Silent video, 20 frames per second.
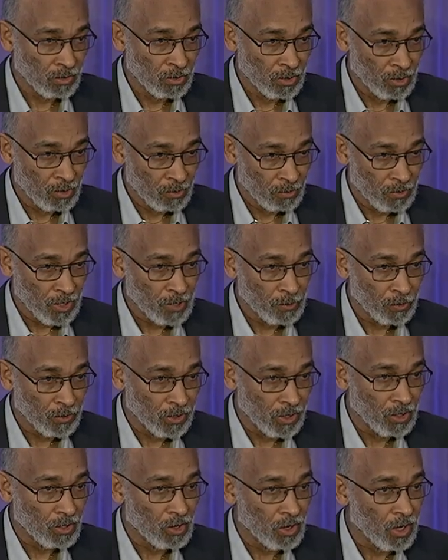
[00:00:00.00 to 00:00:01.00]
people in the
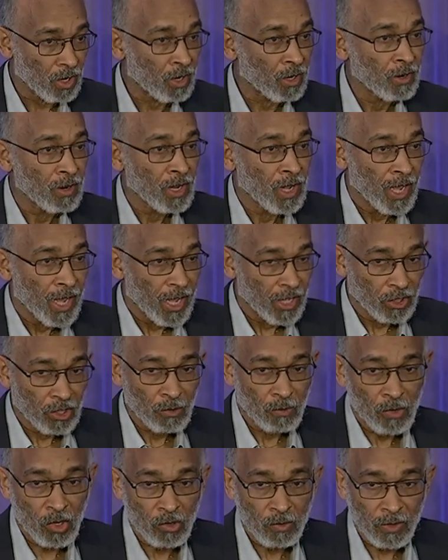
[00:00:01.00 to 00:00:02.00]
OR. At the
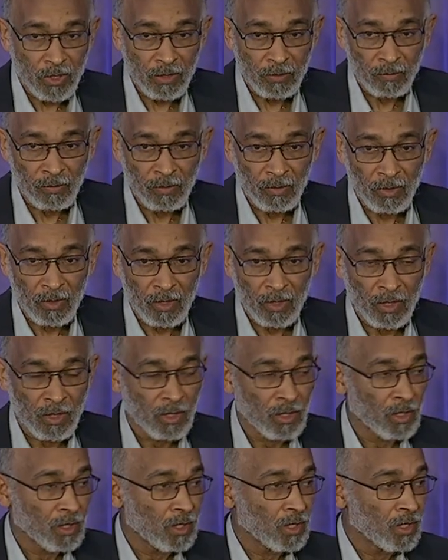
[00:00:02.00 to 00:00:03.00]
moment,
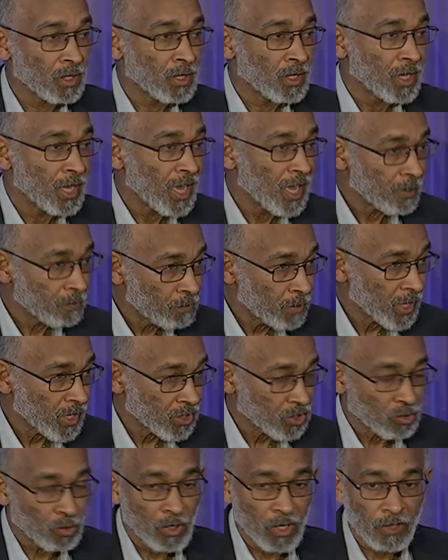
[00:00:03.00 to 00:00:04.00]
at best,
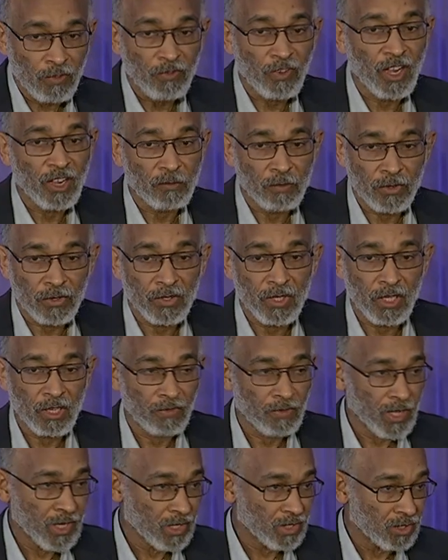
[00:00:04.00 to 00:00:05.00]
25% of
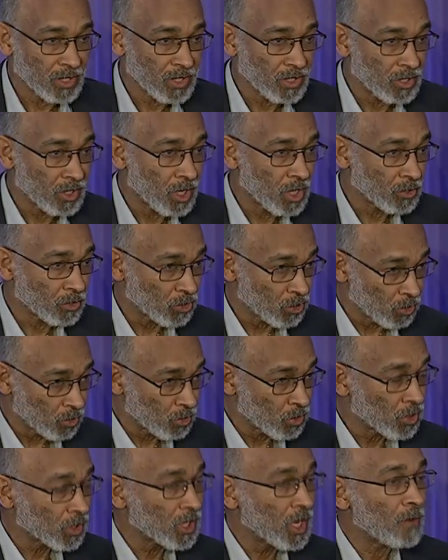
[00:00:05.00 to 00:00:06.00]
anesthesiologists use
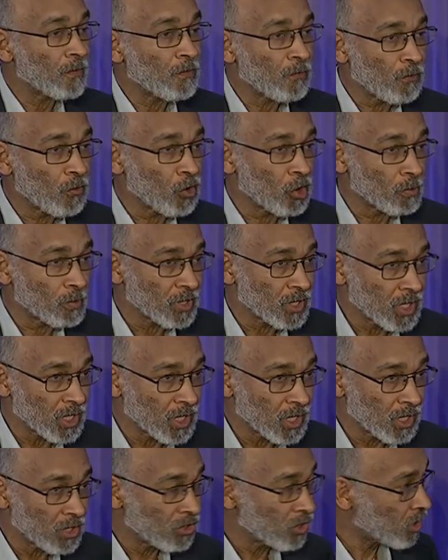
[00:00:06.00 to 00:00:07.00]
some form of the
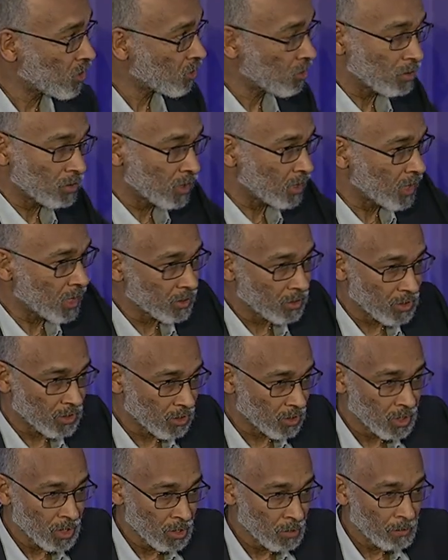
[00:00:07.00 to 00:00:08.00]
EEG, certainly not this
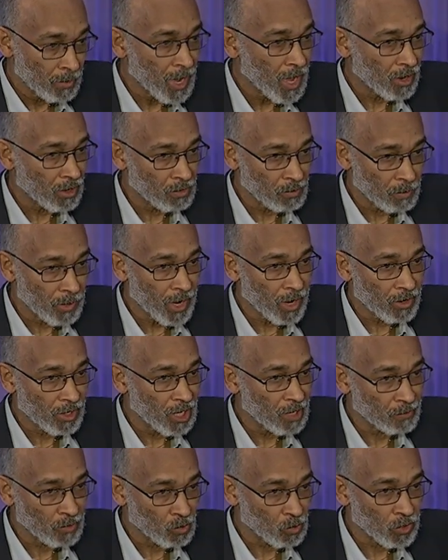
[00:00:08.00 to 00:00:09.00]
paradigm that
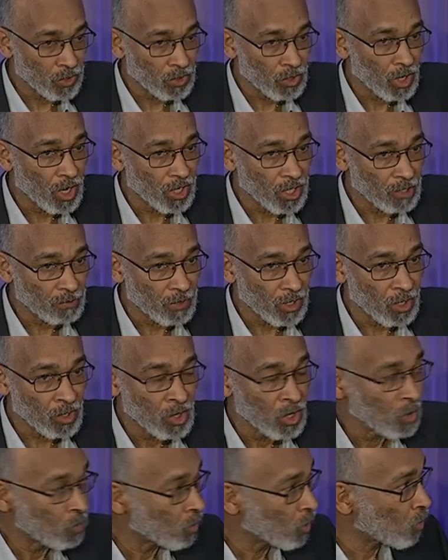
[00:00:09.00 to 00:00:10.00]
we're talking about.
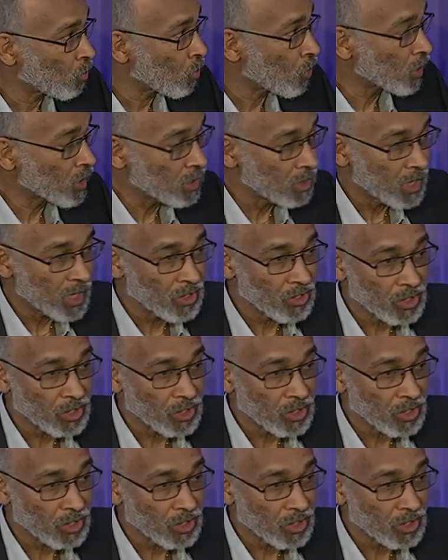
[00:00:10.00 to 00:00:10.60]
We're working to educate